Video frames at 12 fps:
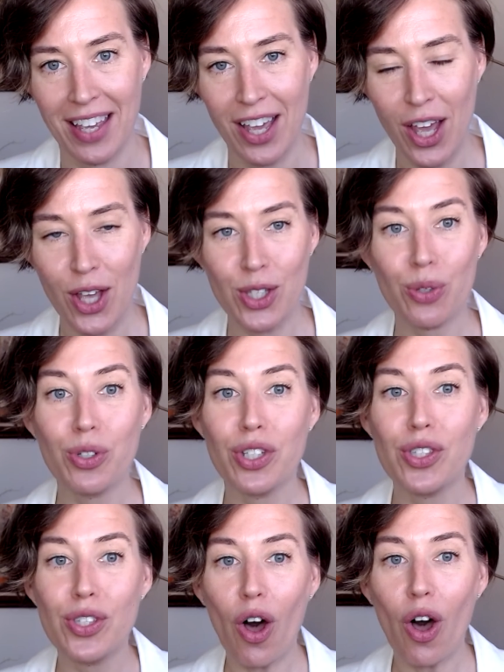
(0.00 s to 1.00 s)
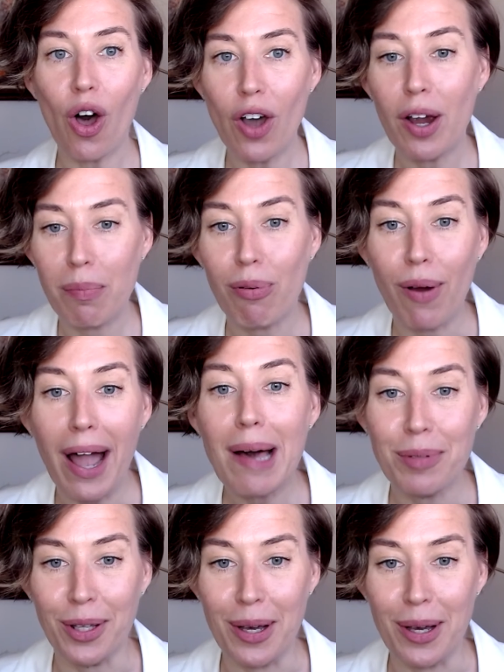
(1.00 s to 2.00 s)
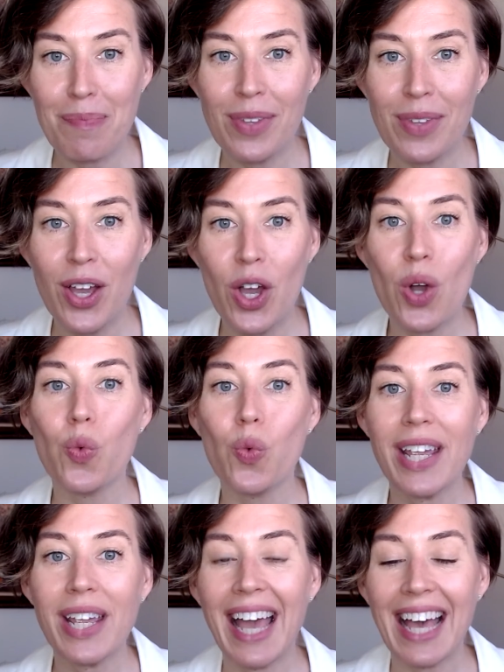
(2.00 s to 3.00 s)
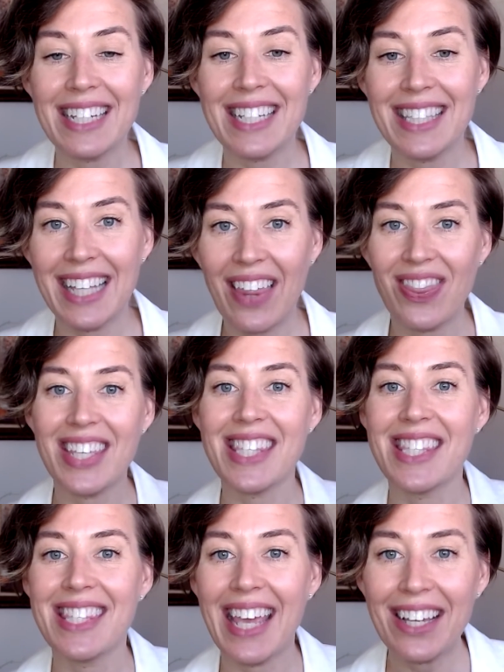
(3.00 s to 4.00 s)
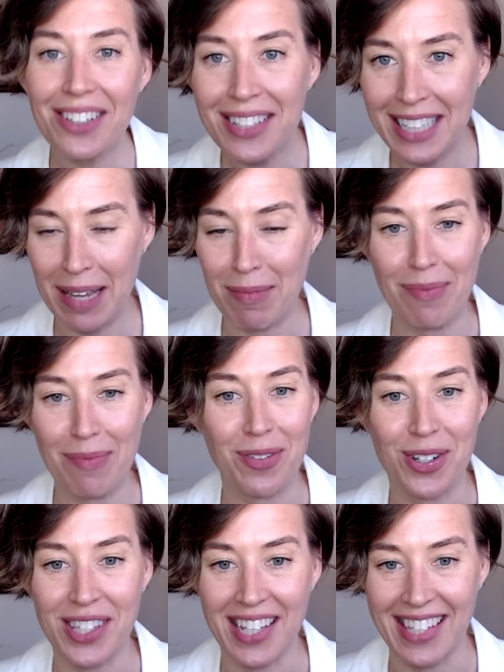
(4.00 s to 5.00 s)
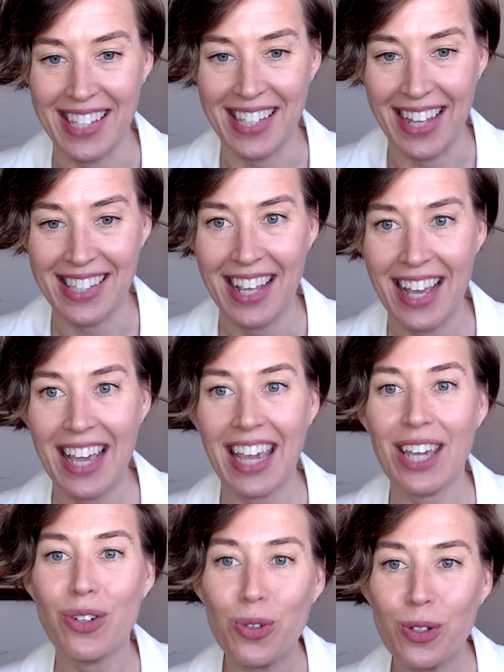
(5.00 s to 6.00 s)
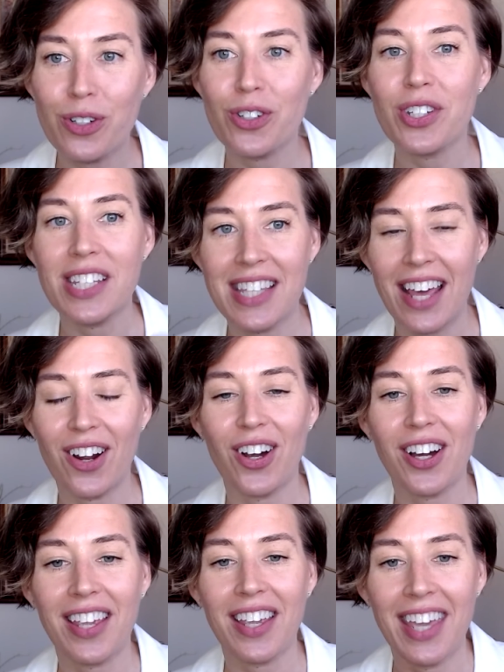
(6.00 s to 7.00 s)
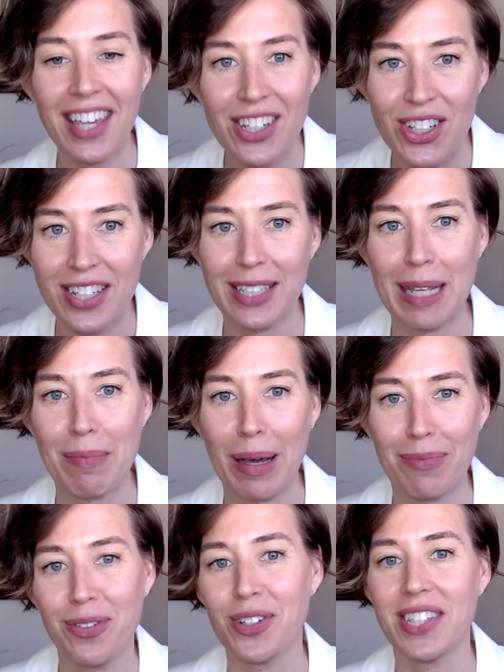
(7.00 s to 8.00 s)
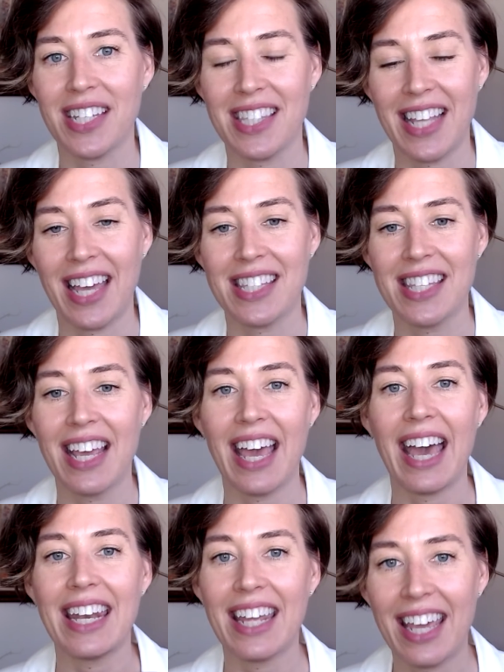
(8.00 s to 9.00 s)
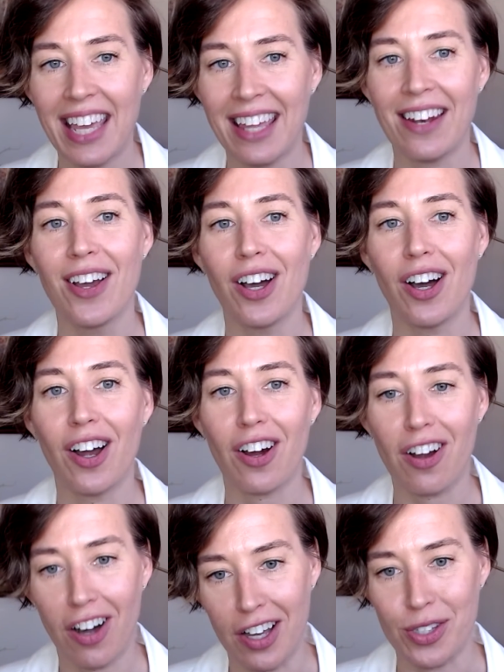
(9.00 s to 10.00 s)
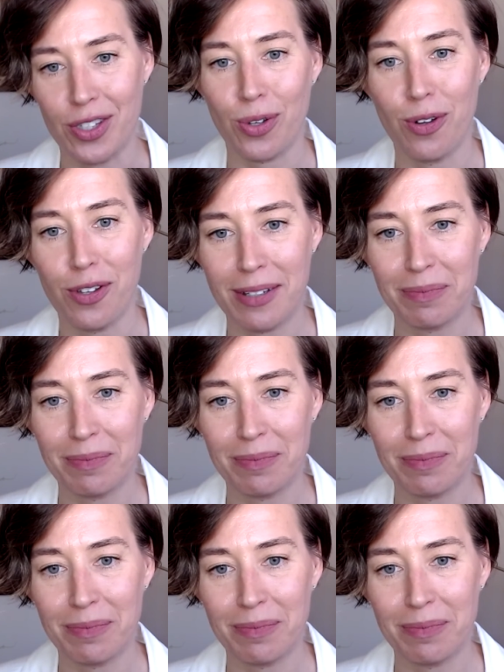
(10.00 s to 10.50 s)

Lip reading: So to solve our problem, we had to set the sales team up for success in order to set our kitchen team up for success and hit our cost goals.